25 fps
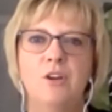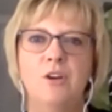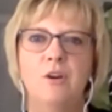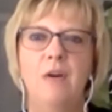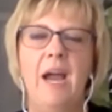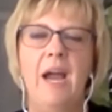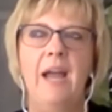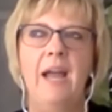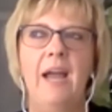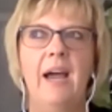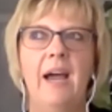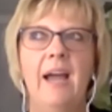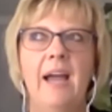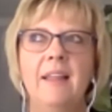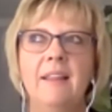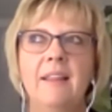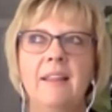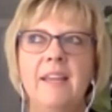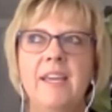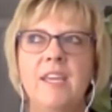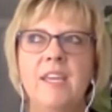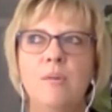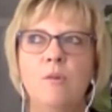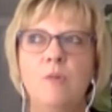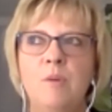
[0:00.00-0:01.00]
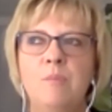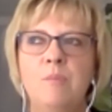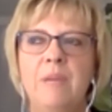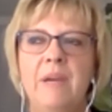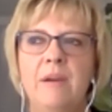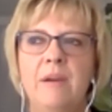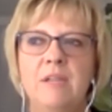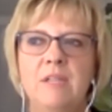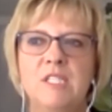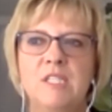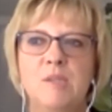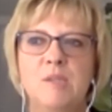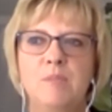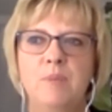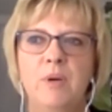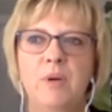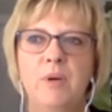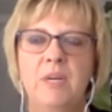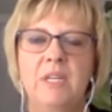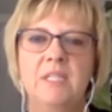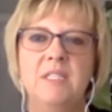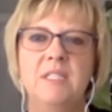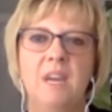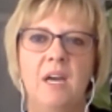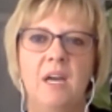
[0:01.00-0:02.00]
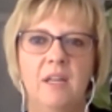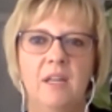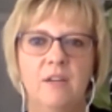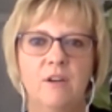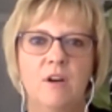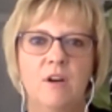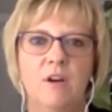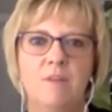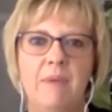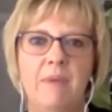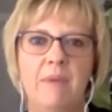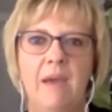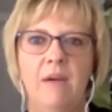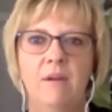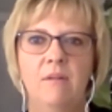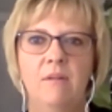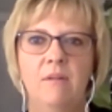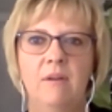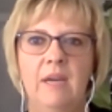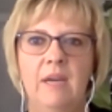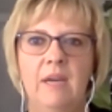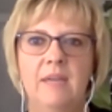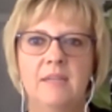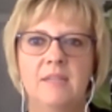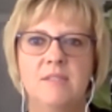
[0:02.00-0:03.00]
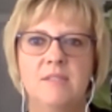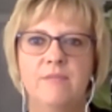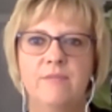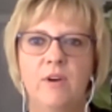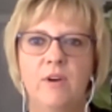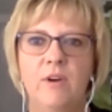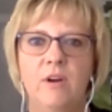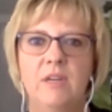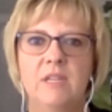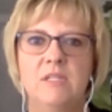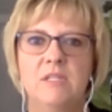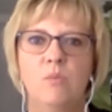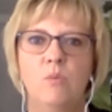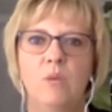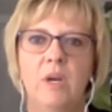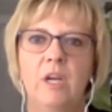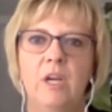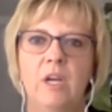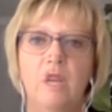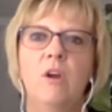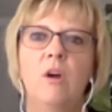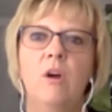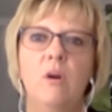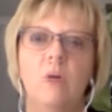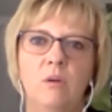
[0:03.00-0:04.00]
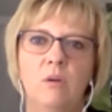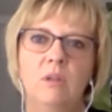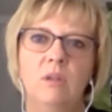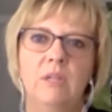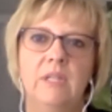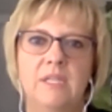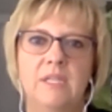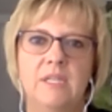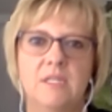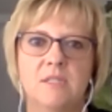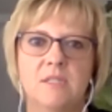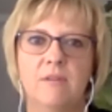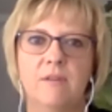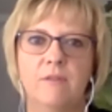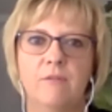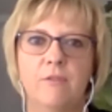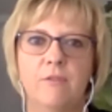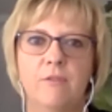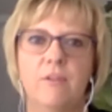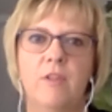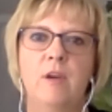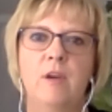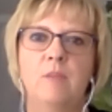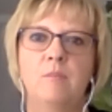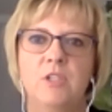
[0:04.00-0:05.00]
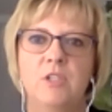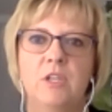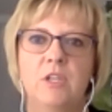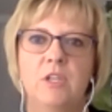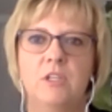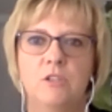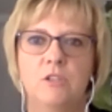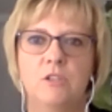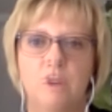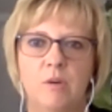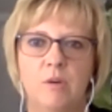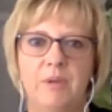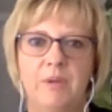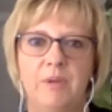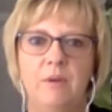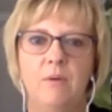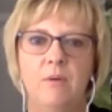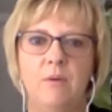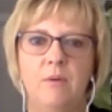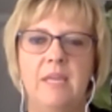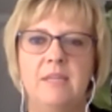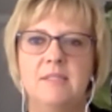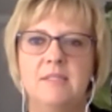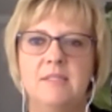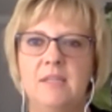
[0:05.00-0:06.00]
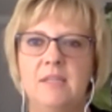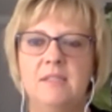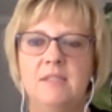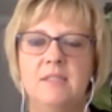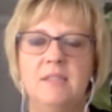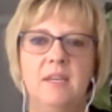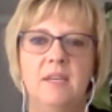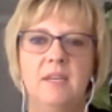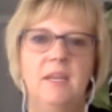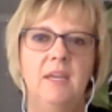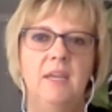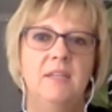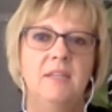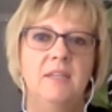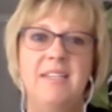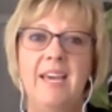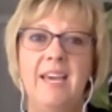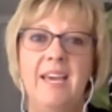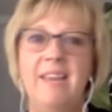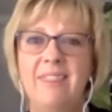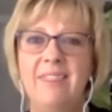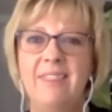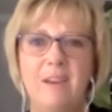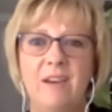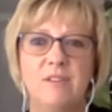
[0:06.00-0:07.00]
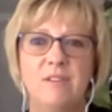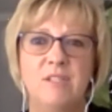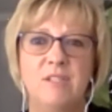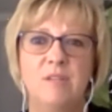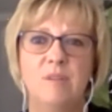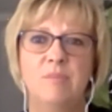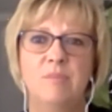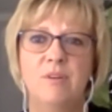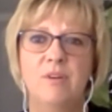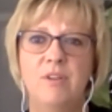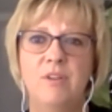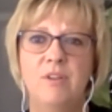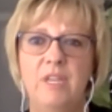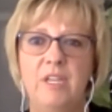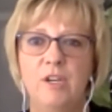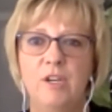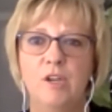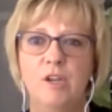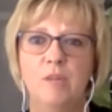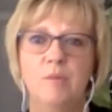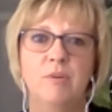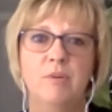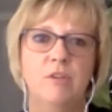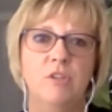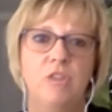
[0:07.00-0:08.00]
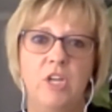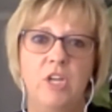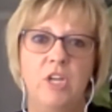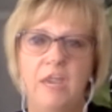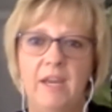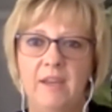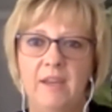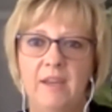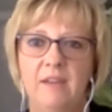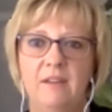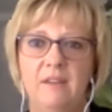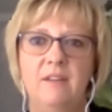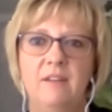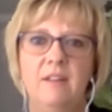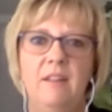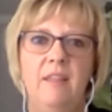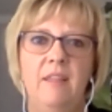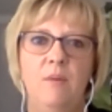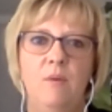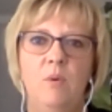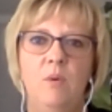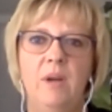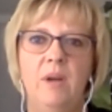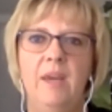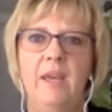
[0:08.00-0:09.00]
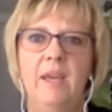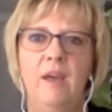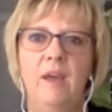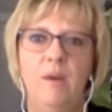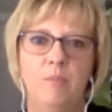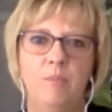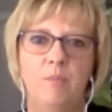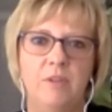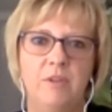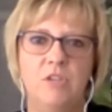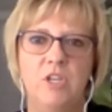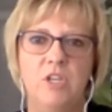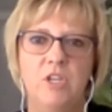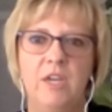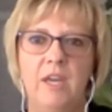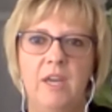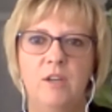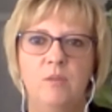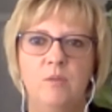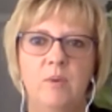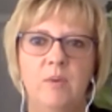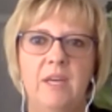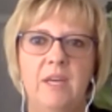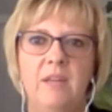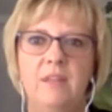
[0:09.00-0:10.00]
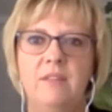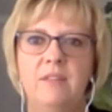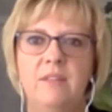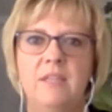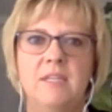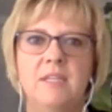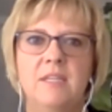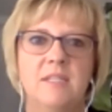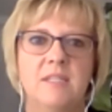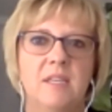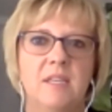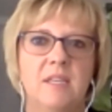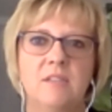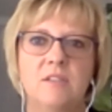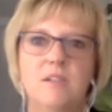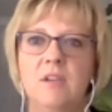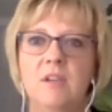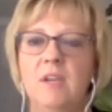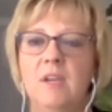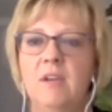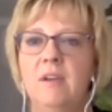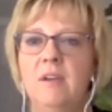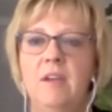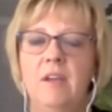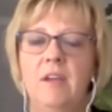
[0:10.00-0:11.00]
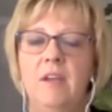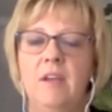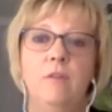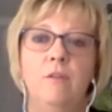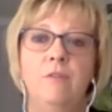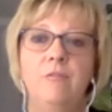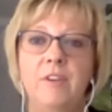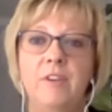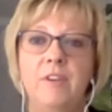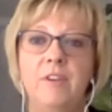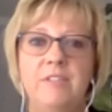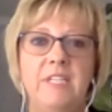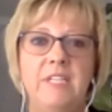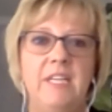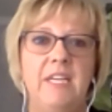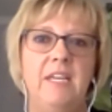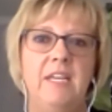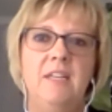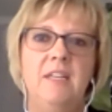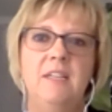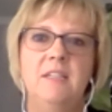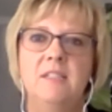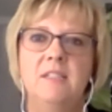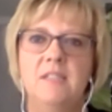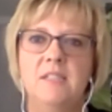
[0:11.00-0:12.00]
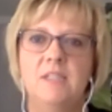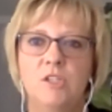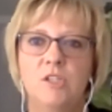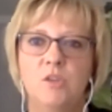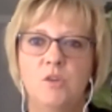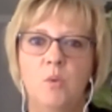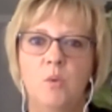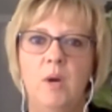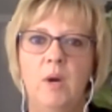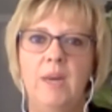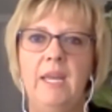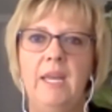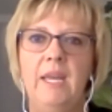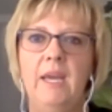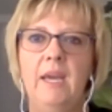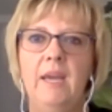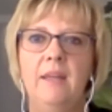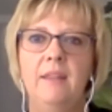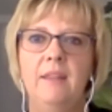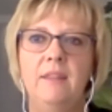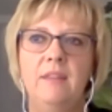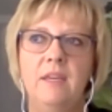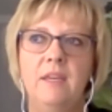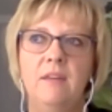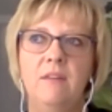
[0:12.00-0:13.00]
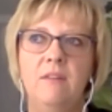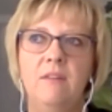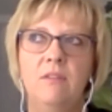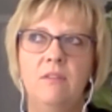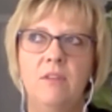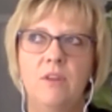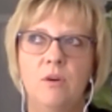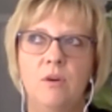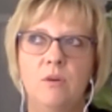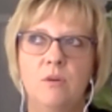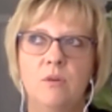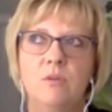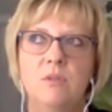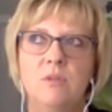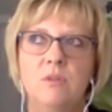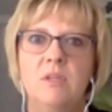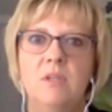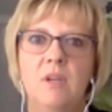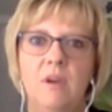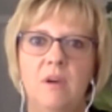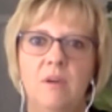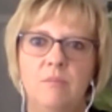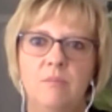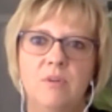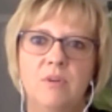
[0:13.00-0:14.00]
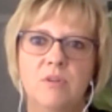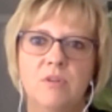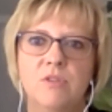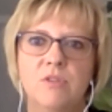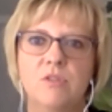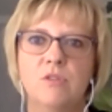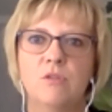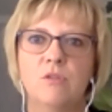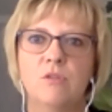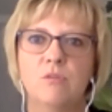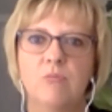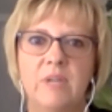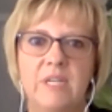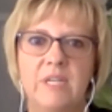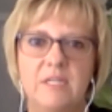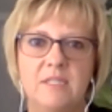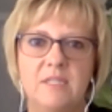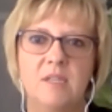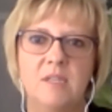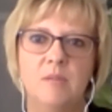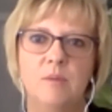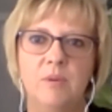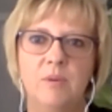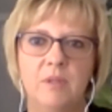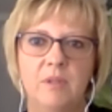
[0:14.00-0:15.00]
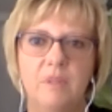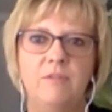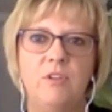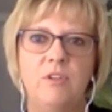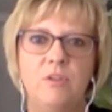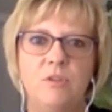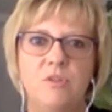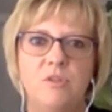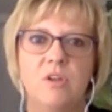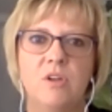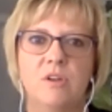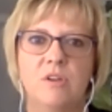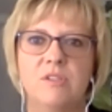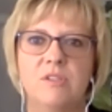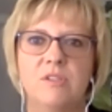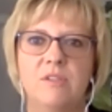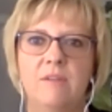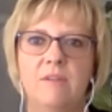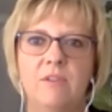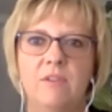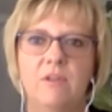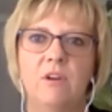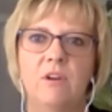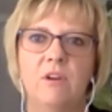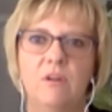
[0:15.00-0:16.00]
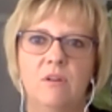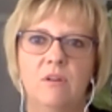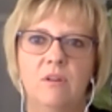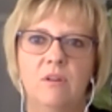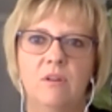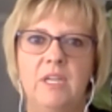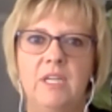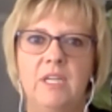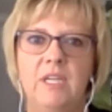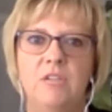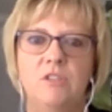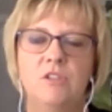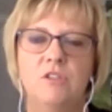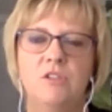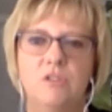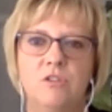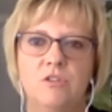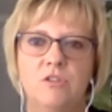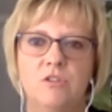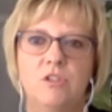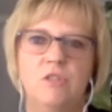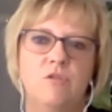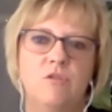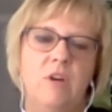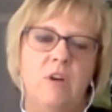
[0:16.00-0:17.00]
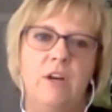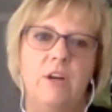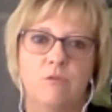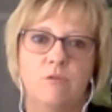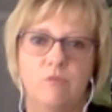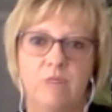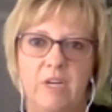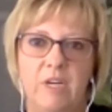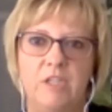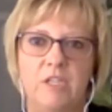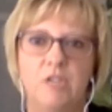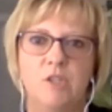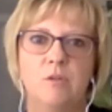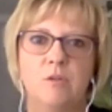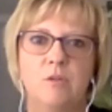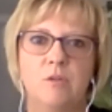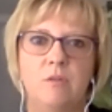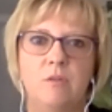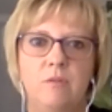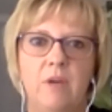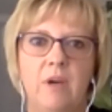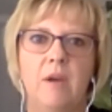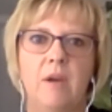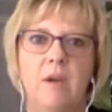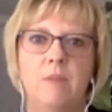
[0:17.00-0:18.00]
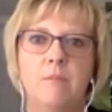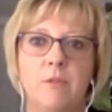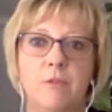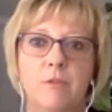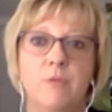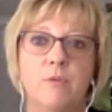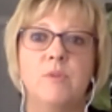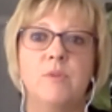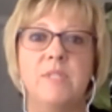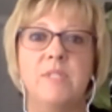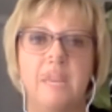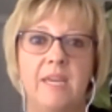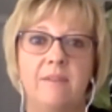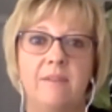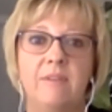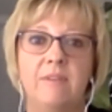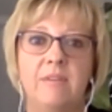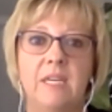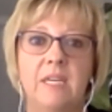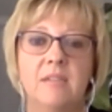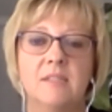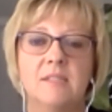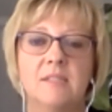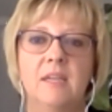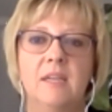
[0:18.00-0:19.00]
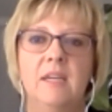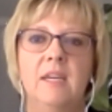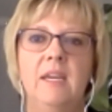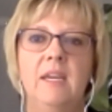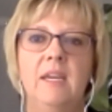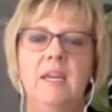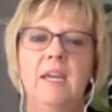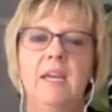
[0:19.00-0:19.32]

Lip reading: sure. I like it when parents put a dollar amount as far as what a goal is for them to contribute. Is it 10,000 per year per child that they want to help their child with? Is it, 15? Is it 20? I think those numbers are reasonable if you start saving early to try to reach through savings.